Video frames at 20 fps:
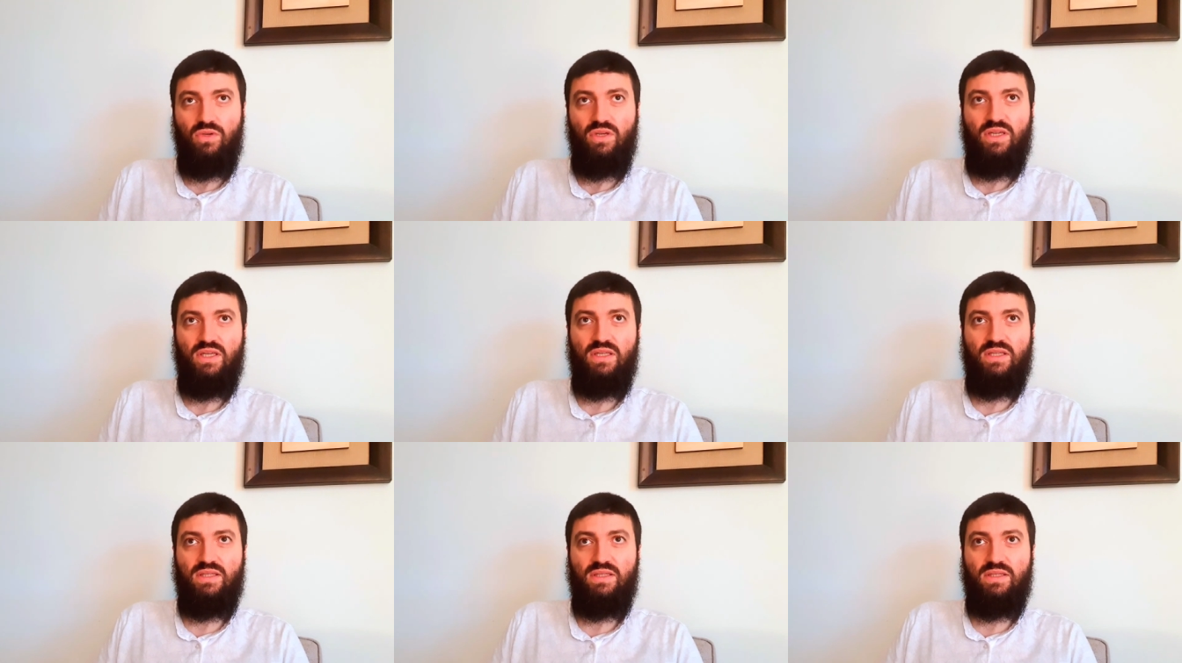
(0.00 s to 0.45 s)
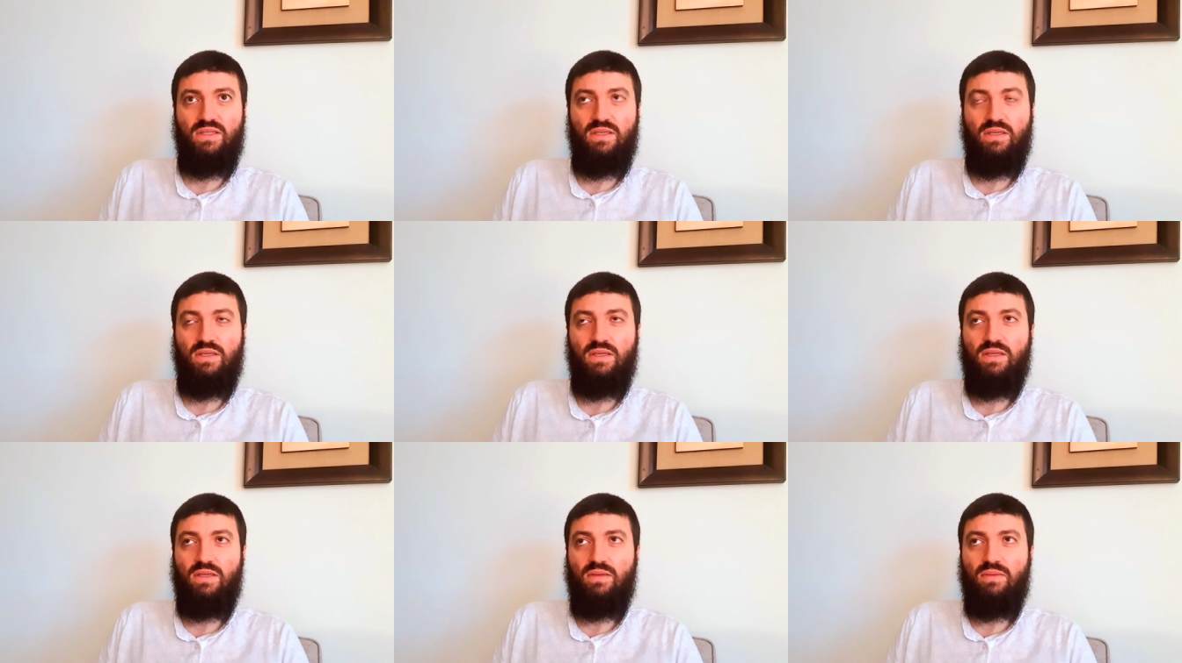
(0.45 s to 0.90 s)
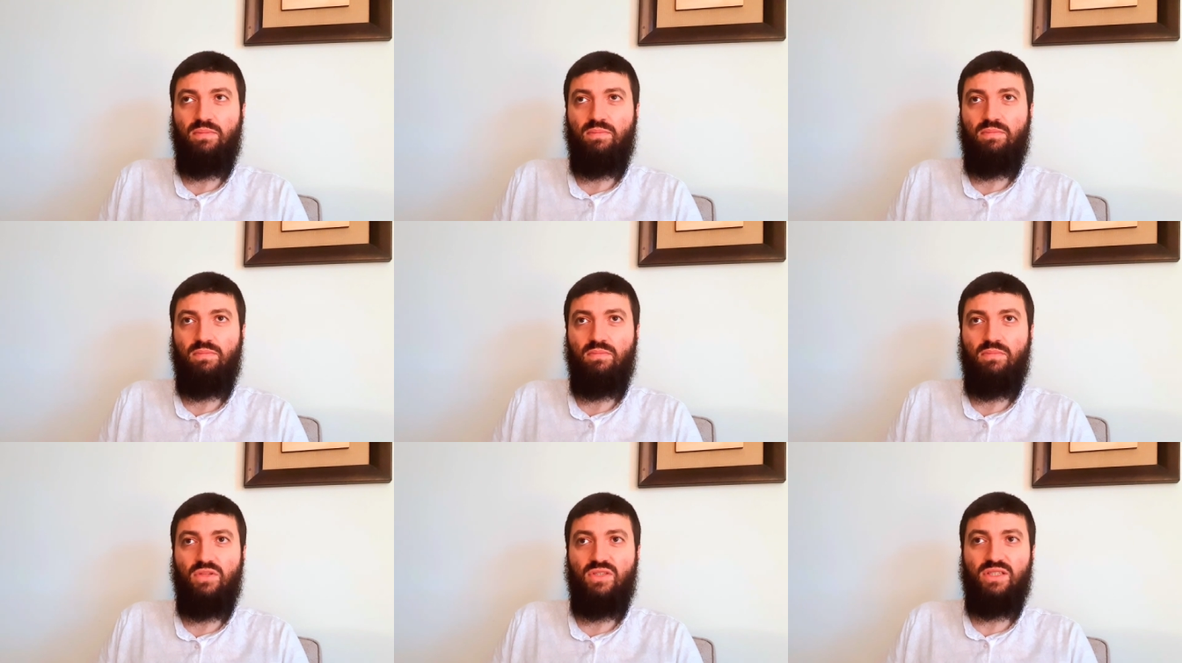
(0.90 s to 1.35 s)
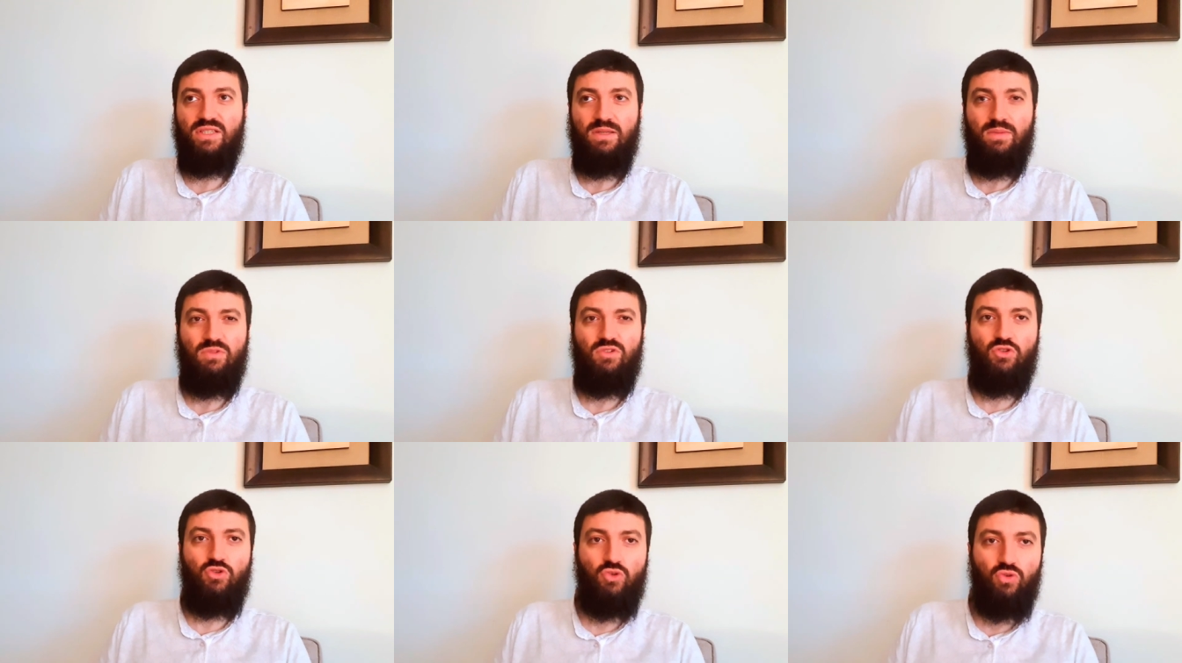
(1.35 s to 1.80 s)
He's uh,
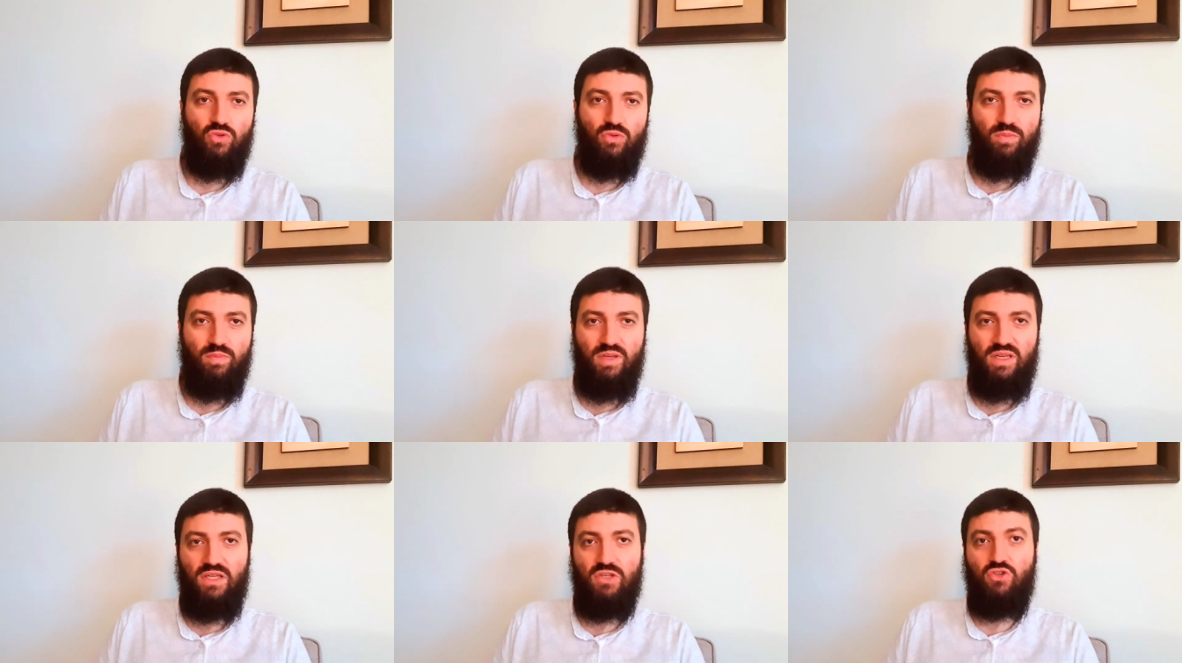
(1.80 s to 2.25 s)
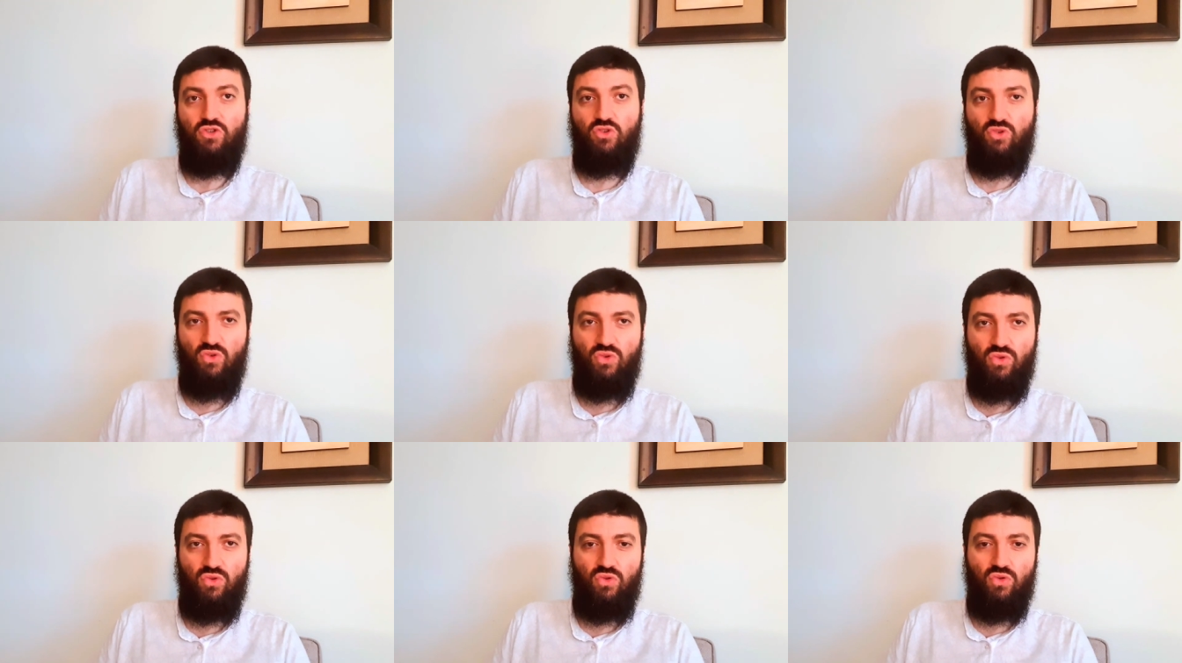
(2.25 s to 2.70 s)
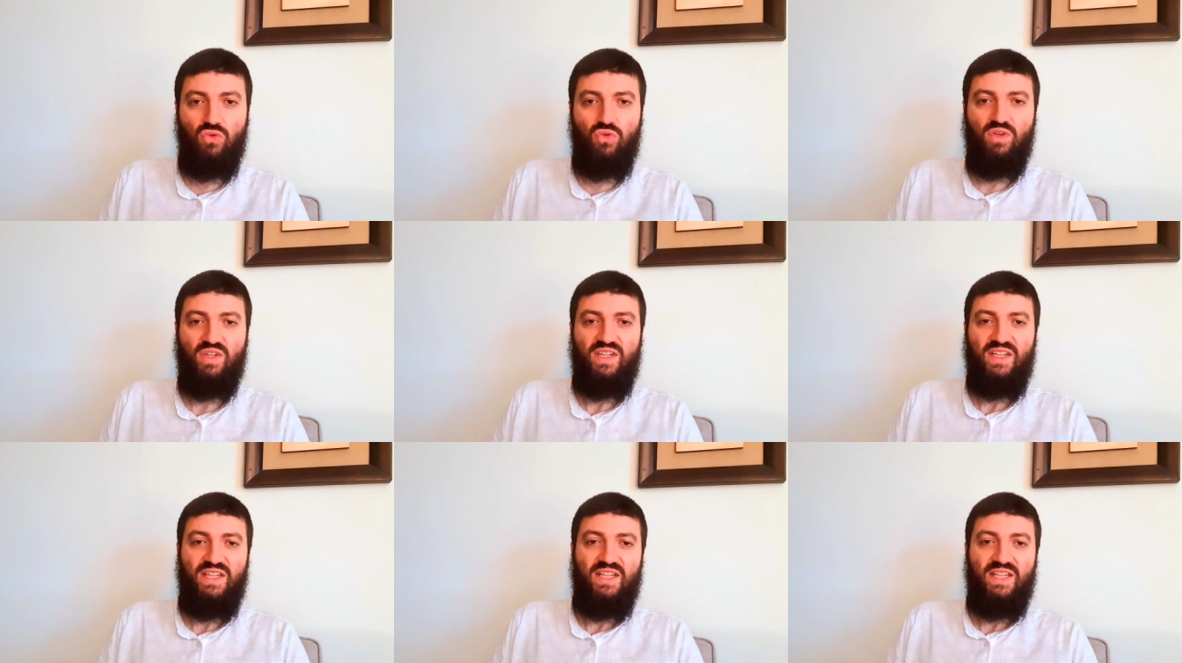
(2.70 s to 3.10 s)
Muslims should be, should do